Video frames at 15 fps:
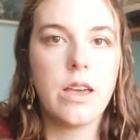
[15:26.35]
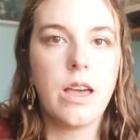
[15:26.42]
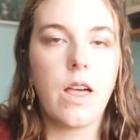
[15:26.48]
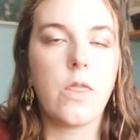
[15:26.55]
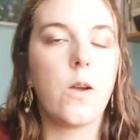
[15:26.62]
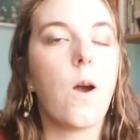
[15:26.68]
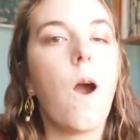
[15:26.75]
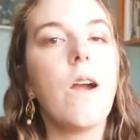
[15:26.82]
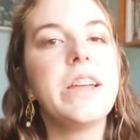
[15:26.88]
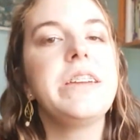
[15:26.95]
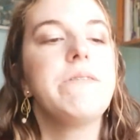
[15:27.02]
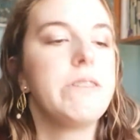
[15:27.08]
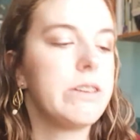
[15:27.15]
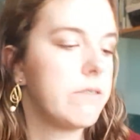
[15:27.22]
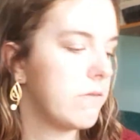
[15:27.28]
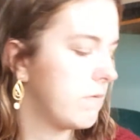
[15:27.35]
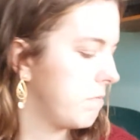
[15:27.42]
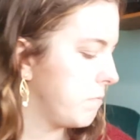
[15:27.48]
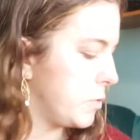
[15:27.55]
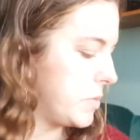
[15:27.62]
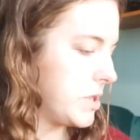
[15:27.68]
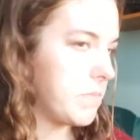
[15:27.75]
There are even,
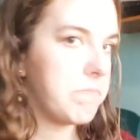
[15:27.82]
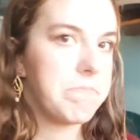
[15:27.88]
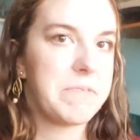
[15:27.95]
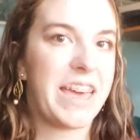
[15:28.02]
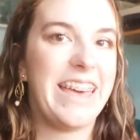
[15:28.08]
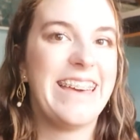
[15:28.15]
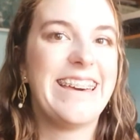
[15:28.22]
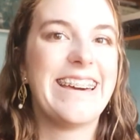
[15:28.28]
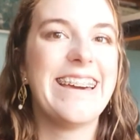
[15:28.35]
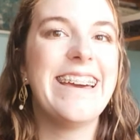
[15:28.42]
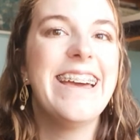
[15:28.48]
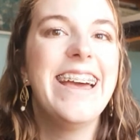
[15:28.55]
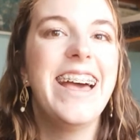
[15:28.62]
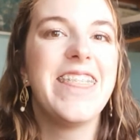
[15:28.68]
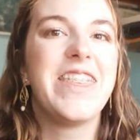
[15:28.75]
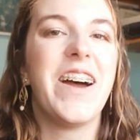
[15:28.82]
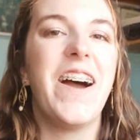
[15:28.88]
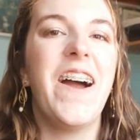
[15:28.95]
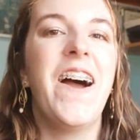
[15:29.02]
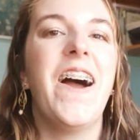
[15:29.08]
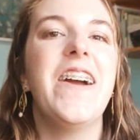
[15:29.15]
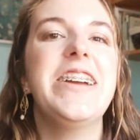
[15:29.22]
oops, there
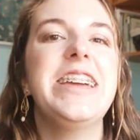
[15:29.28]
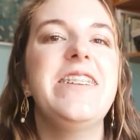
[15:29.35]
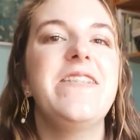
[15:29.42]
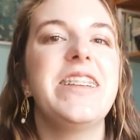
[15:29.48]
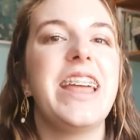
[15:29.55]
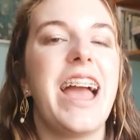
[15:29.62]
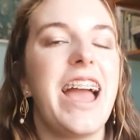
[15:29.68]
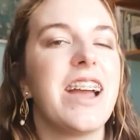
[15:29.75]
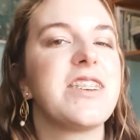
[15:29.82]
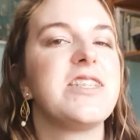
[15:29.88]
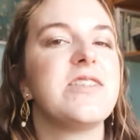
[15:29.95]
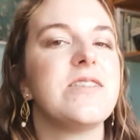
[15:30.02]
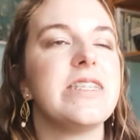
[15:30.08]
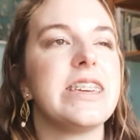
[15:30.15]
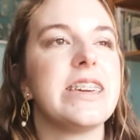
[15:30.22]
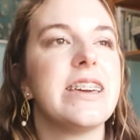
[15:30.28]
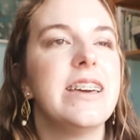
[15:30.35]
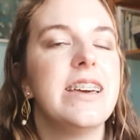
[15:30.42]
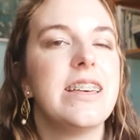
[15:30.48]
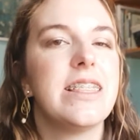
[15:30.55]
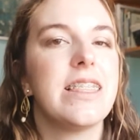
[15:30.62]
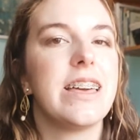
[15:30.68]
are even actually
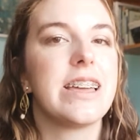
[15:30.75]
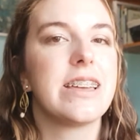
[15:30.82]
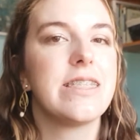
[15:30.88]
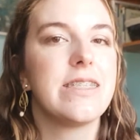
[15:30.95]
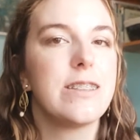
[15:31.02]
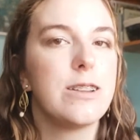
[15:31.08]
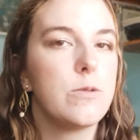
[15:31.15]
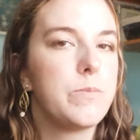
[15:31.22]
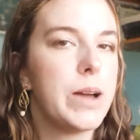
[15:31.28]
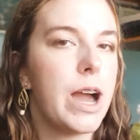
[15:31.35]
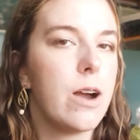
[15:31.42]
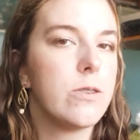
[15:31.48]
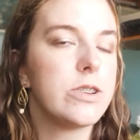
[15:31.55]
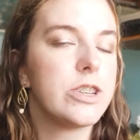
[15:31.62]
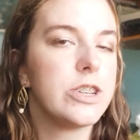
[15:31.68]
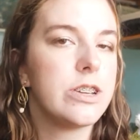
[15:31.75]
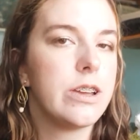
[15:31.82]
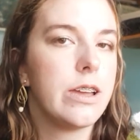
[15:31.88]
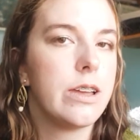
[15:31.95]
like little pouch